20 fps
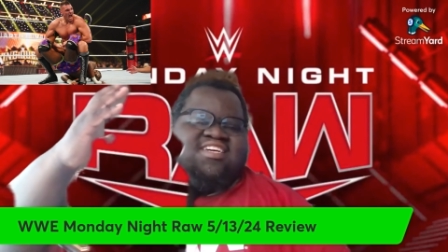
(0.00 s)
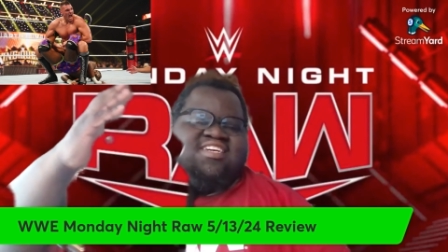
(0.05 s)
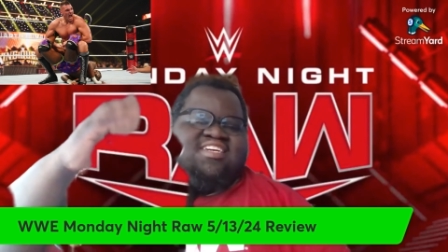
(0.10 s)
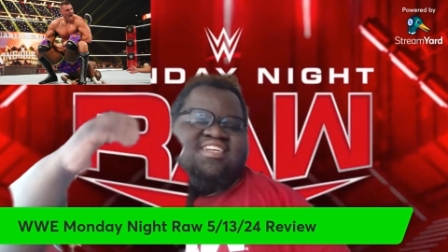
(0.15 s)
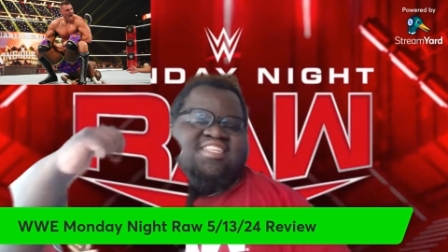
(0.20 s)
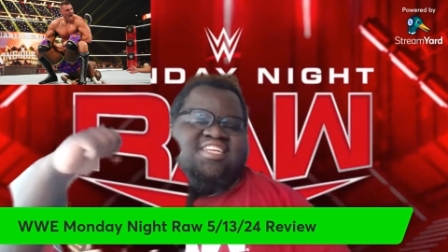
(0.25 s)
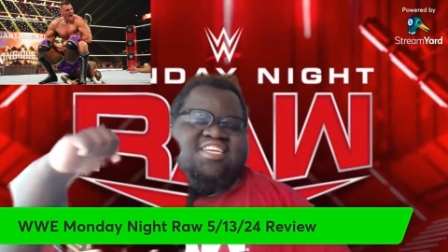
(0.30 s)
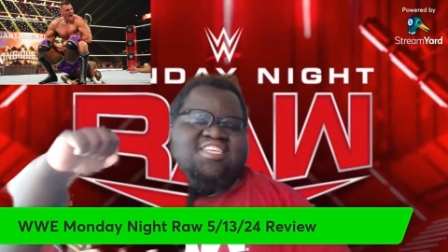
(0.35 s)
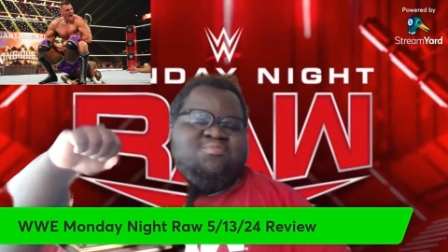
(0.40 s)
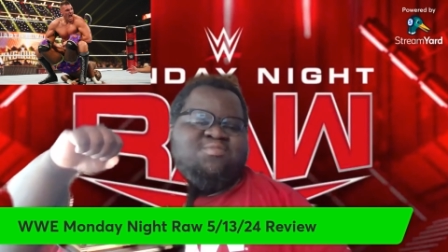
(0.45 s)

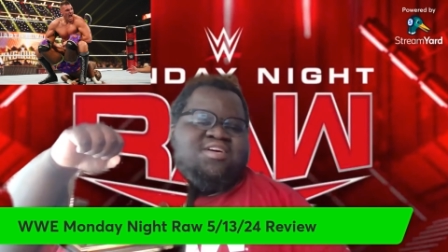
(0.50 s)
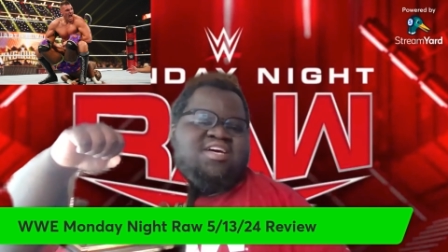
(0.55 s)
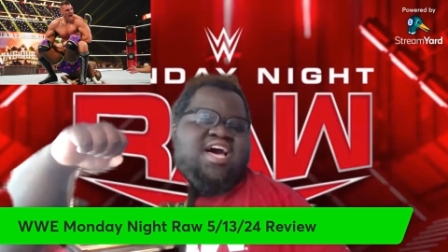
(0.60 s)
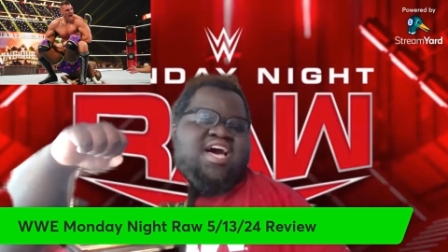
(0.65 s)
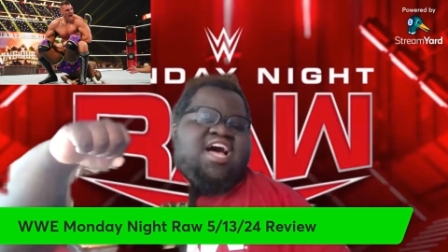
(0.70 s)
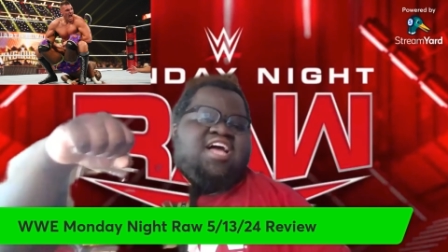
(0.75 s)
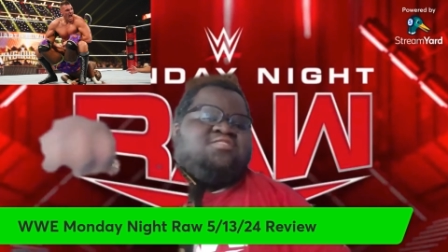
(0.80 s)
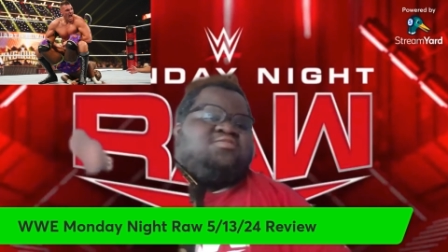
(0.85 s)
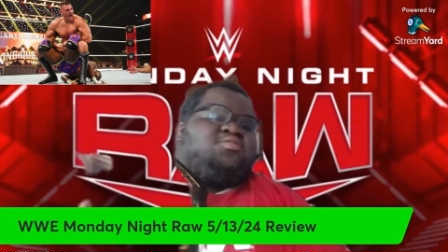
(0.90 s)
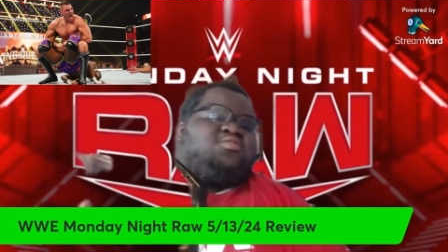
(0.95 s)
glitch, but
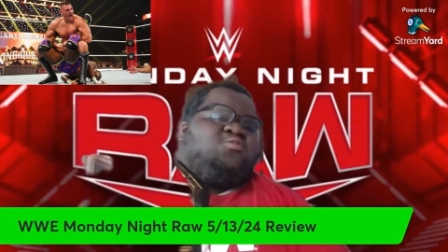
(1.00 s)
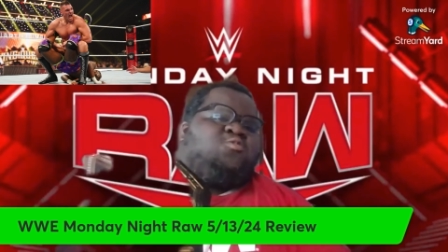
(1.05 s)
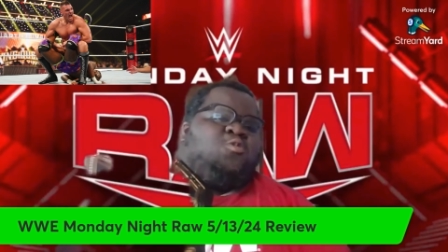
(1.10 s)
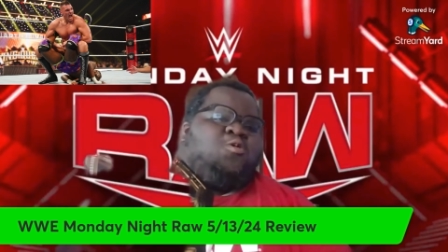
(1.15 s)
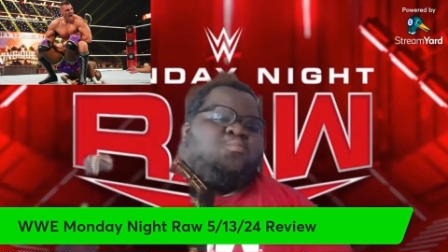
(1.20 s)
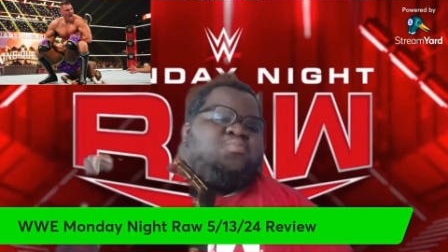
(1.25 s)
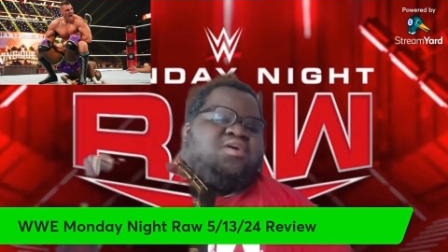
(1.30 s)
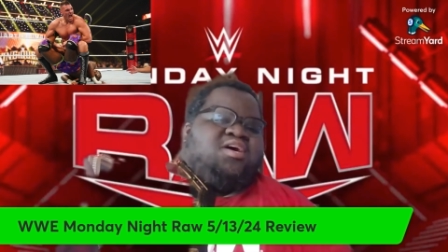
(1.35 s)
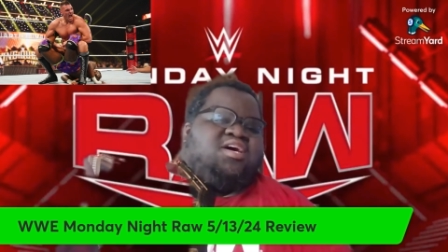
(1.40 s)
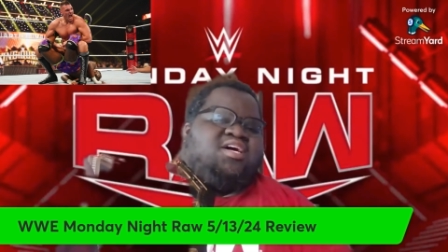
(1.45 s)
I threw a
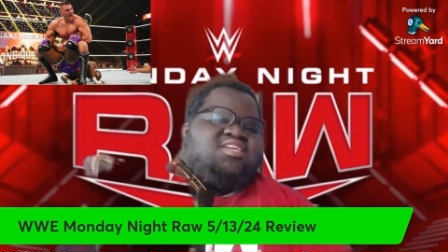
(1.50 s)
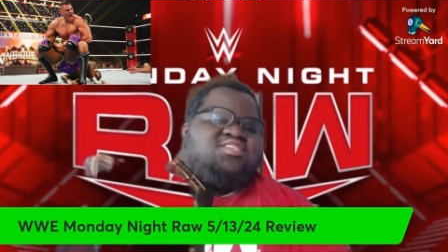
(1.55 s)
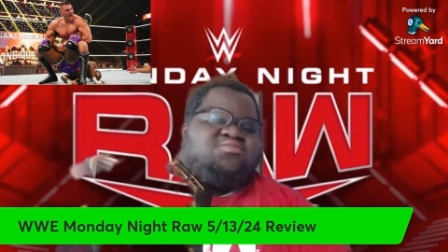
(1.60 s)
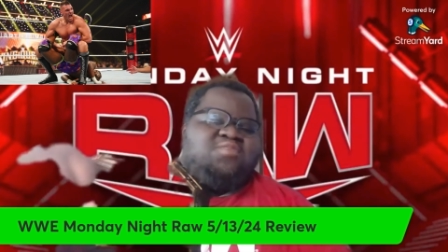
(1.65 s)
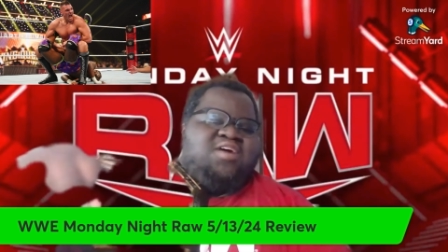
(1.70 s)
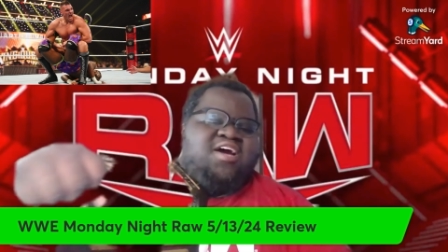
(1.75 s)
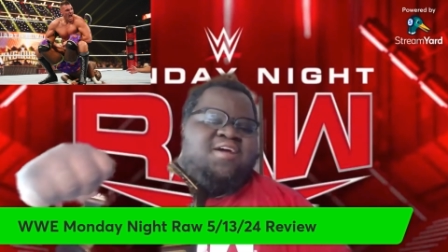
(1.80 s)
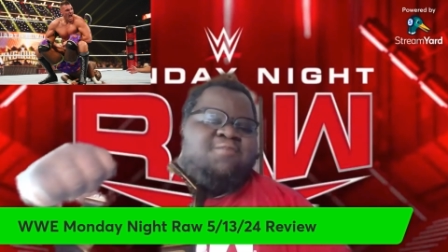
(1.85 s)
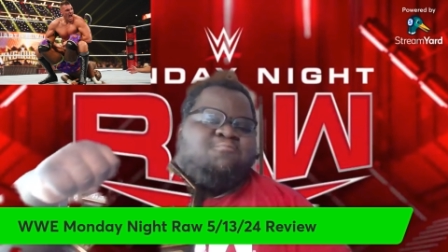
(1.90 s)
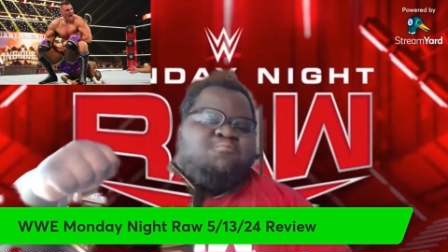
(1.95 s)
punch,
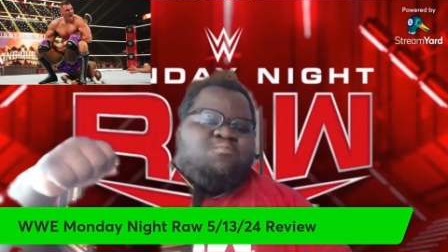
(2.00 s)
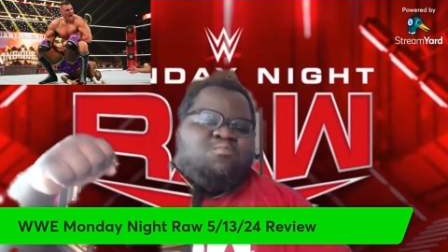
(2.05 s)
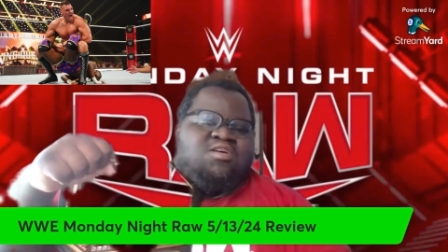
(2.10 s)
right?